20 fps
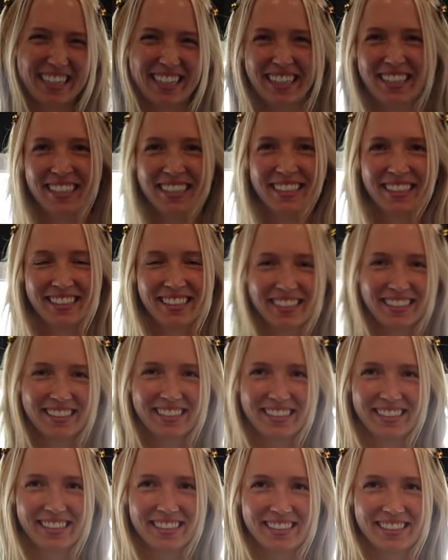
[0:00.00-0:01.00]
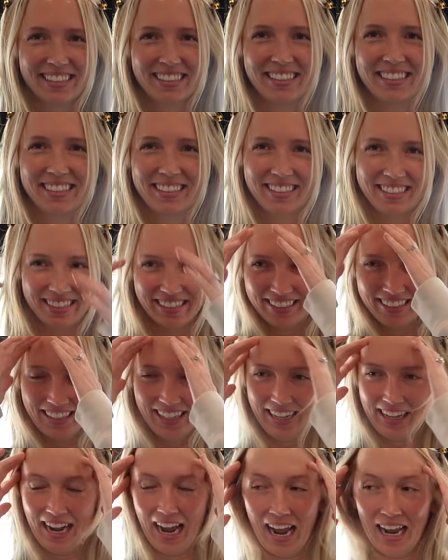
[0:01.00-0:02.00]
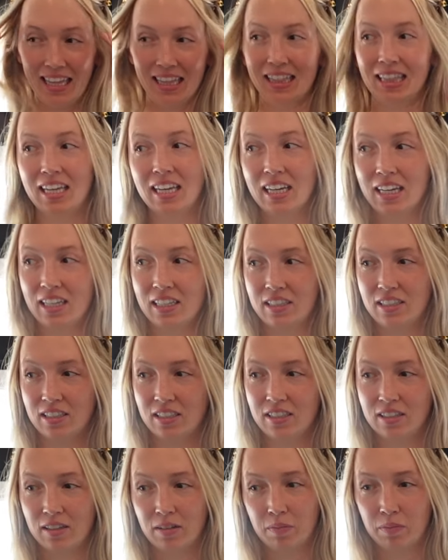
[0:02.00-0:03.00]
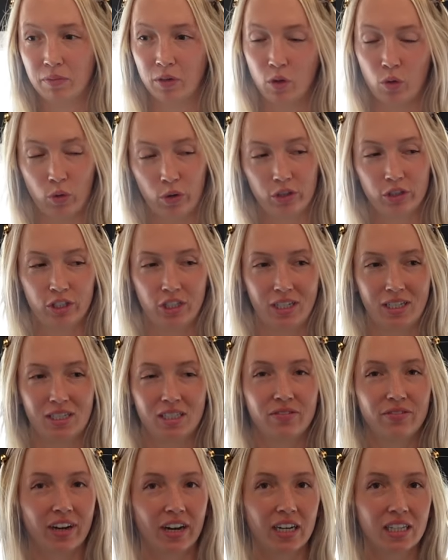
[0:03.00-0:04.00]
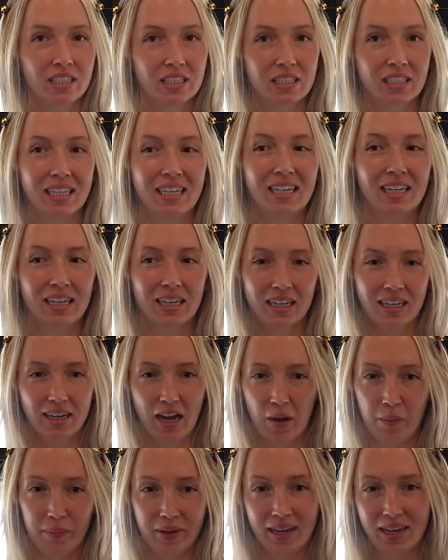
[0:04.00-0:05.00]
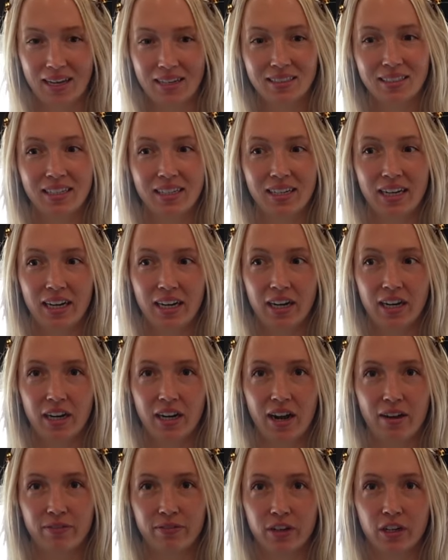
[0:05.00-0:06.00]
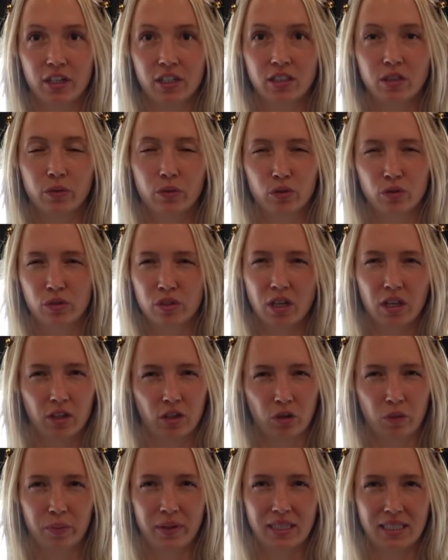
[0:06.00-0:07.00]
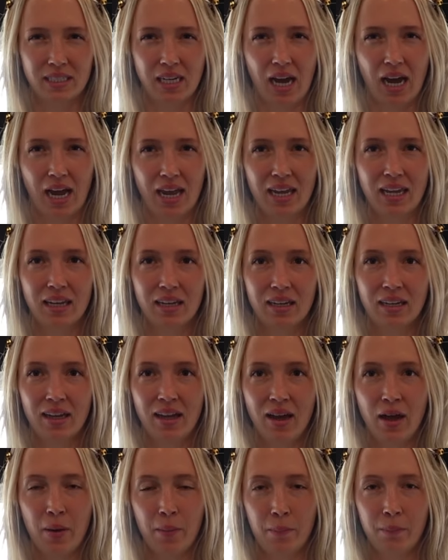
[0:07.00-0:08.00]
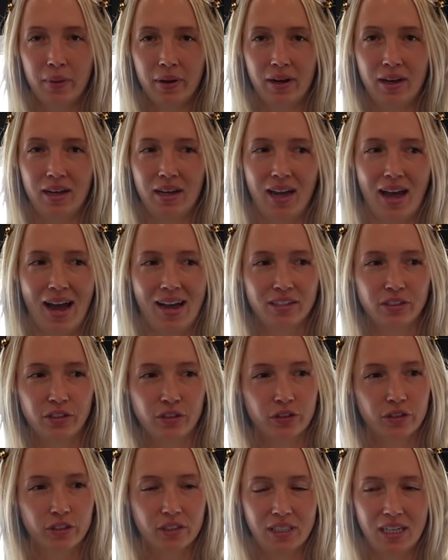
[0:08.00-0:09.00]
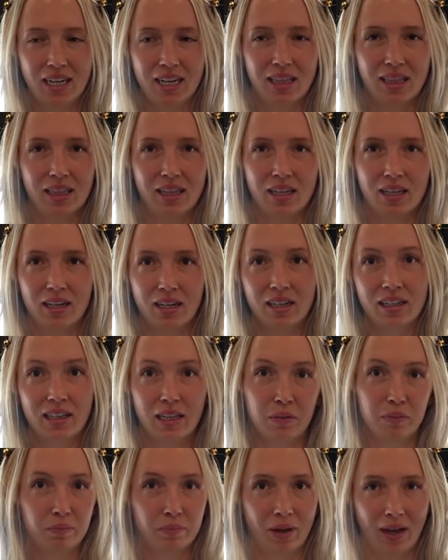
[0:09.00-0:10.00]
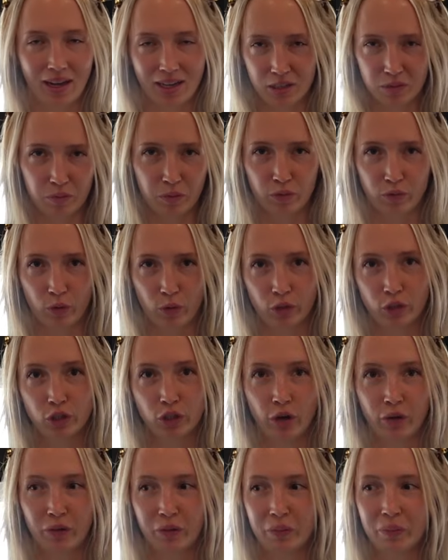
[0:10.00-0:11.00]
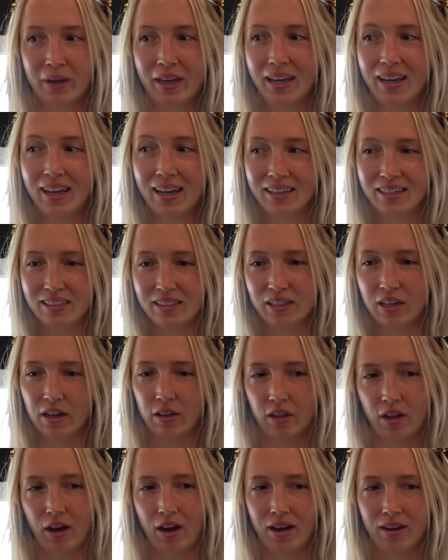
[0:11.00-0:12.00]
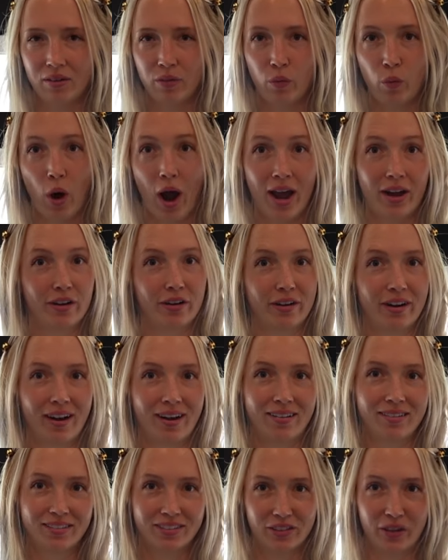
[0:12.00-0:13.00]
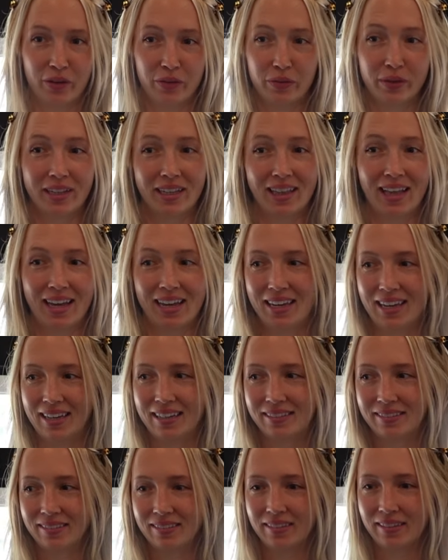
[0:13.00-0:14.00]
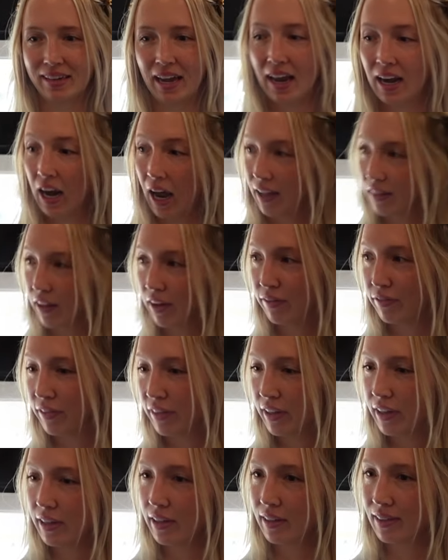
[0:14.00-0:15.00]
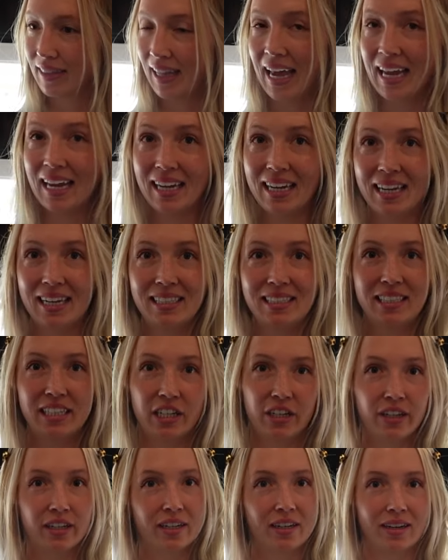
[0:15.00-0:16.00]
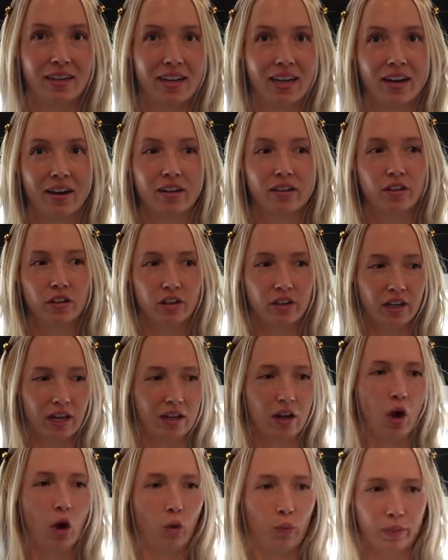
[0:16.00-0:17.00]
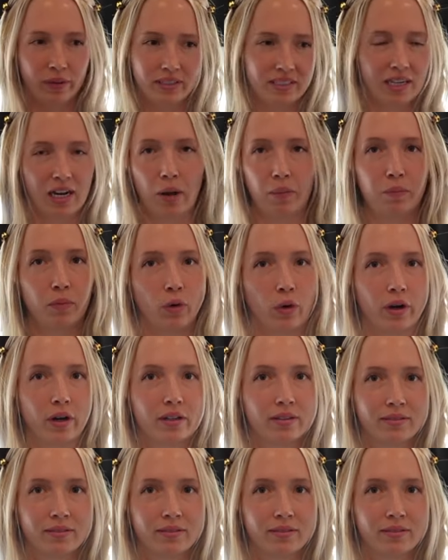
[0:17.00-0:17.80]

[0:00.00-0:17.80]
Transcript: So what do you think checking out this RV? I think it's gorgeous. Very sleek. Coming into here at first, it was a little bit tight, but as you'll see in the clip, I guess before showing me, it's a lot wider now. So I really like it. And I love the light interior in here. Look, it opens it up more.